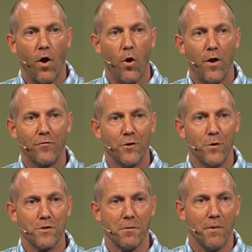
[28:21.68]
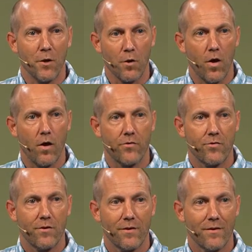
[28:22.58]
All you have to do is admit you're
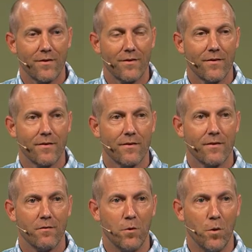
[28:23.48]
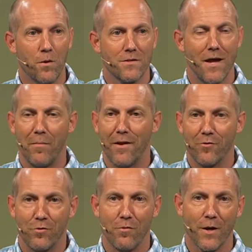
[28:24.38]
lost. We don't want to stop and
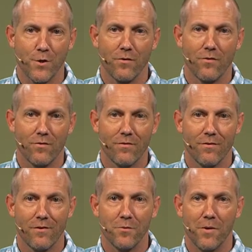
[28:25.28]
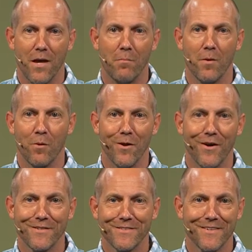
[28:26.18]
ask for directions because we can't admit we're
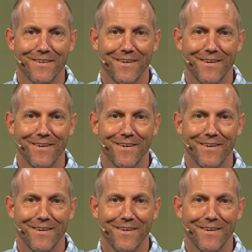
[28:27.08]
lost.